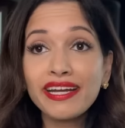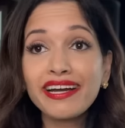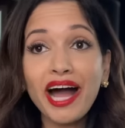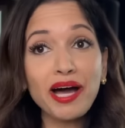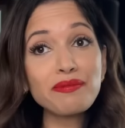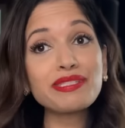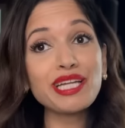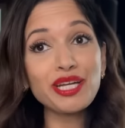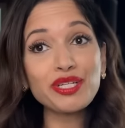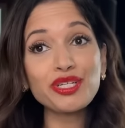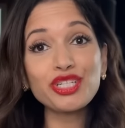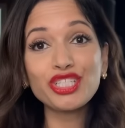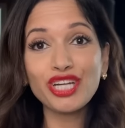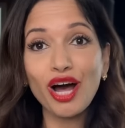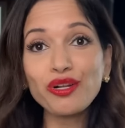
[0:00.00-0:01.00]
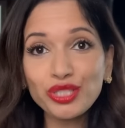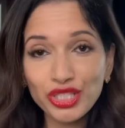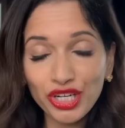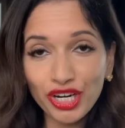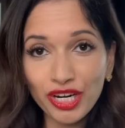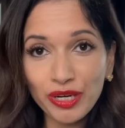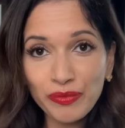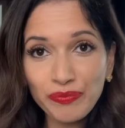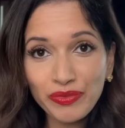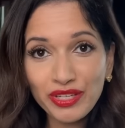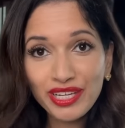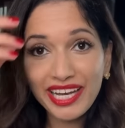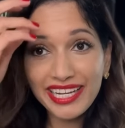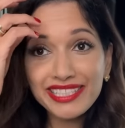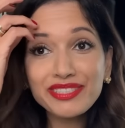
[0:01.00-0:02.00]
comes under shelter.
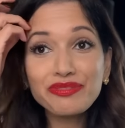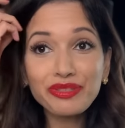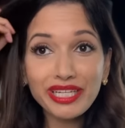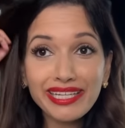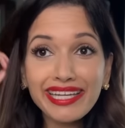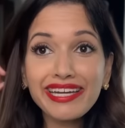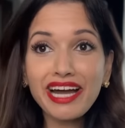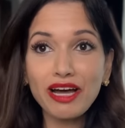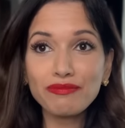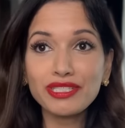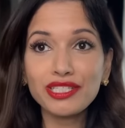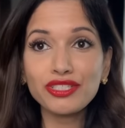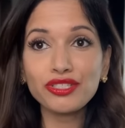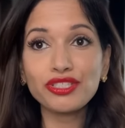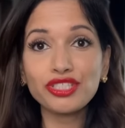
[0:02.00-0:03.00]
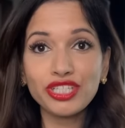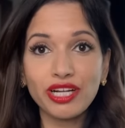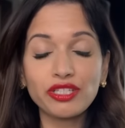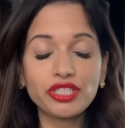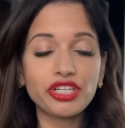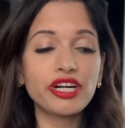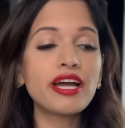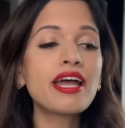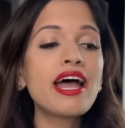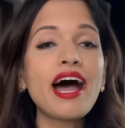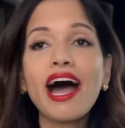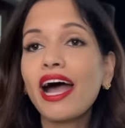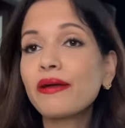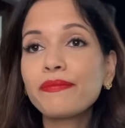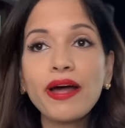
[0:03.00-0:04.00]
It really comes into shelter.
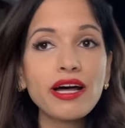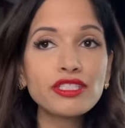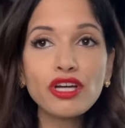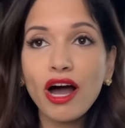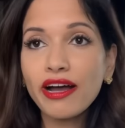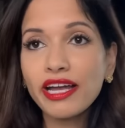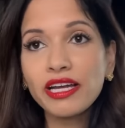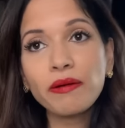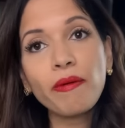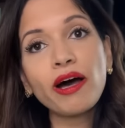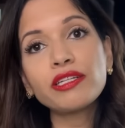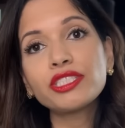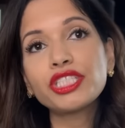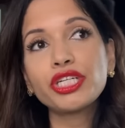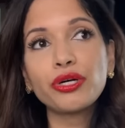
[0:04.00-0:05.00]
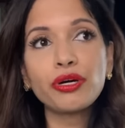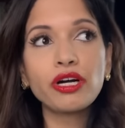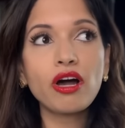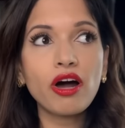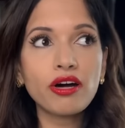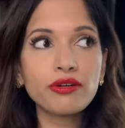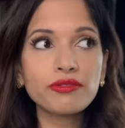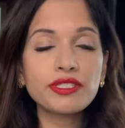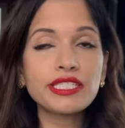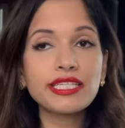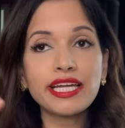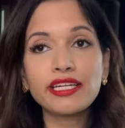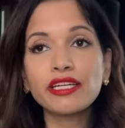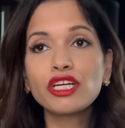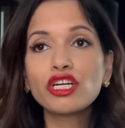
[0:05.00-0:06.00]
I'm not talking about Dior gowns
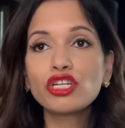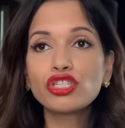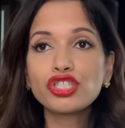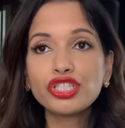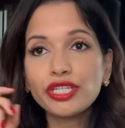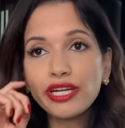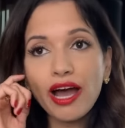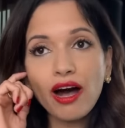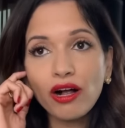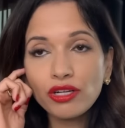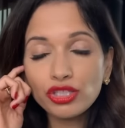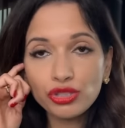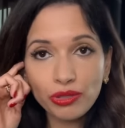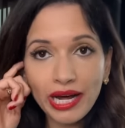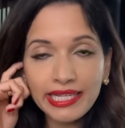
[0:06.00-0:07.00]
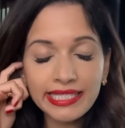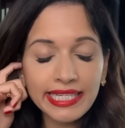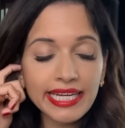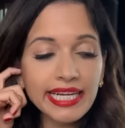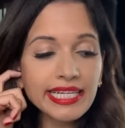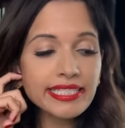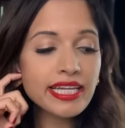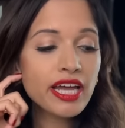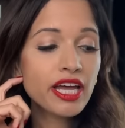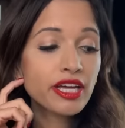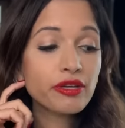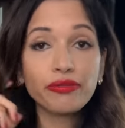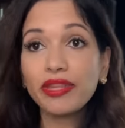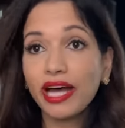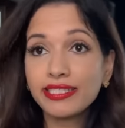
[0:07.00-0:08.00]
and Chanel dresses.
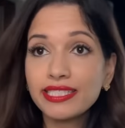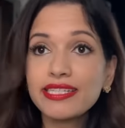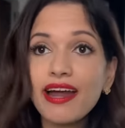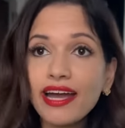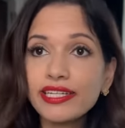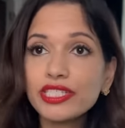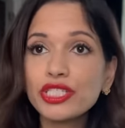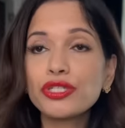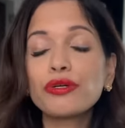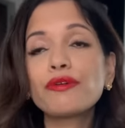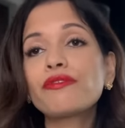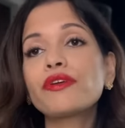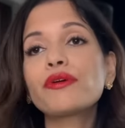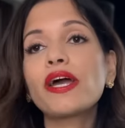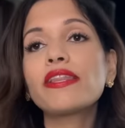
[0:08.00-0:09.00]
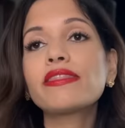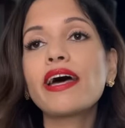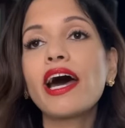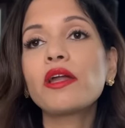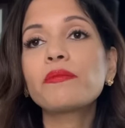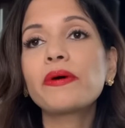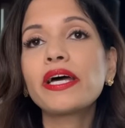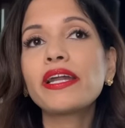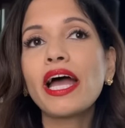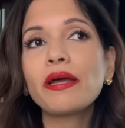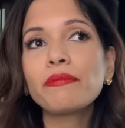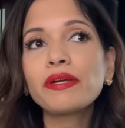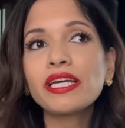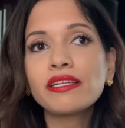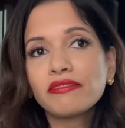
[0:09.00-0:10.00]
That's nice too if you get that. But I
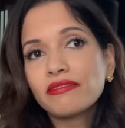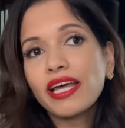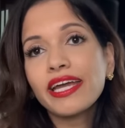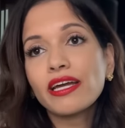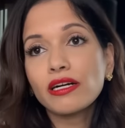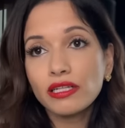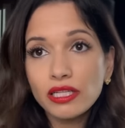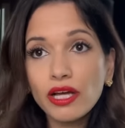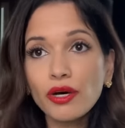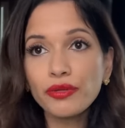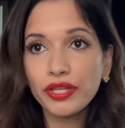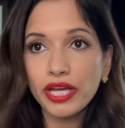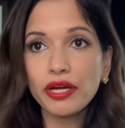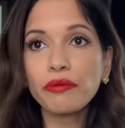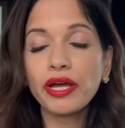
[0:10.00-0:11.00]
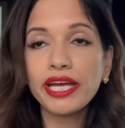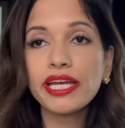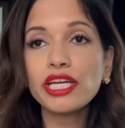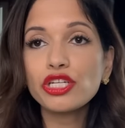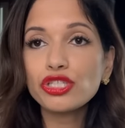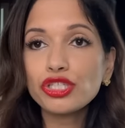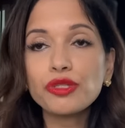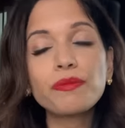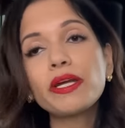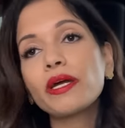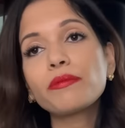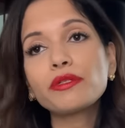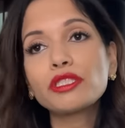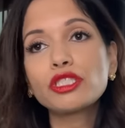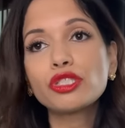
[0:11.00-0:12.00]
mean like clothing, like he should be
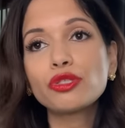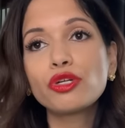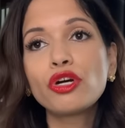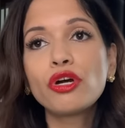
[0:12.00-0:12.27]
able to